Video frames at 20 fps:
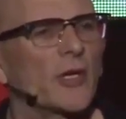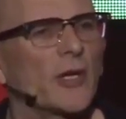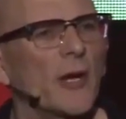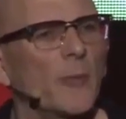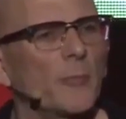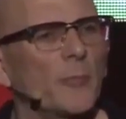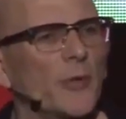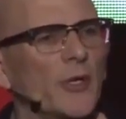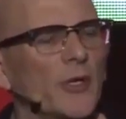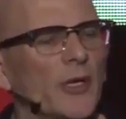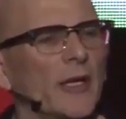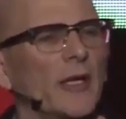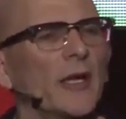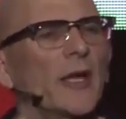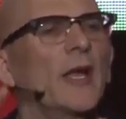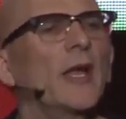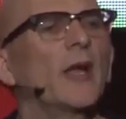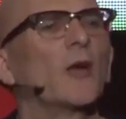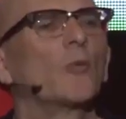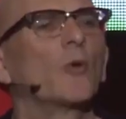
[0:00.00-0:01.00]
of a company
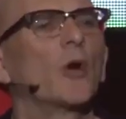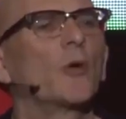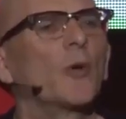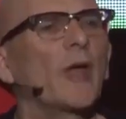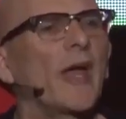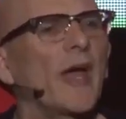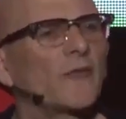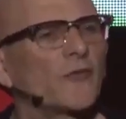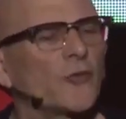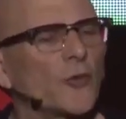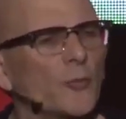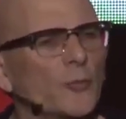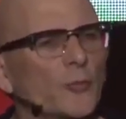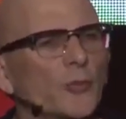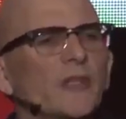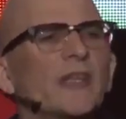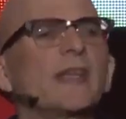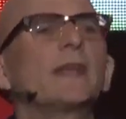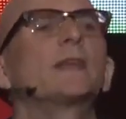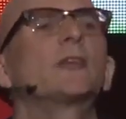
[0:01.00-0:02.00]
where we have to
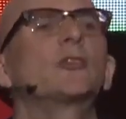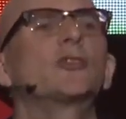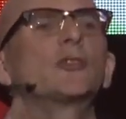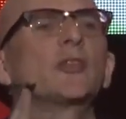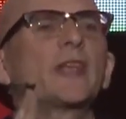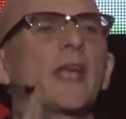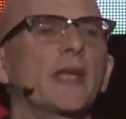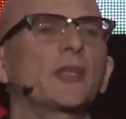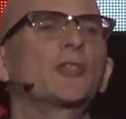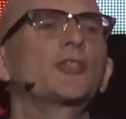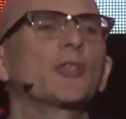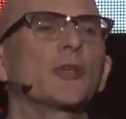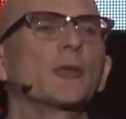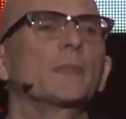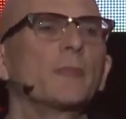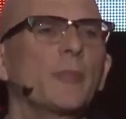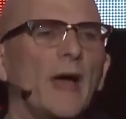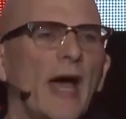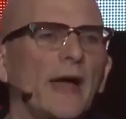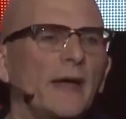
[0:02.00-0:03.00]
bring
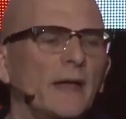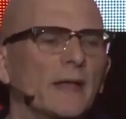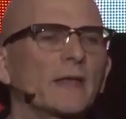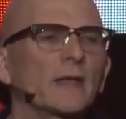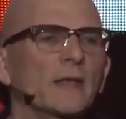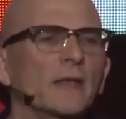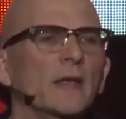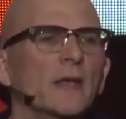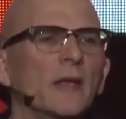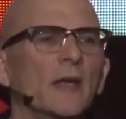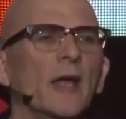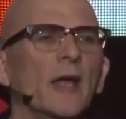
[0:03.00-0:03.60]
creation back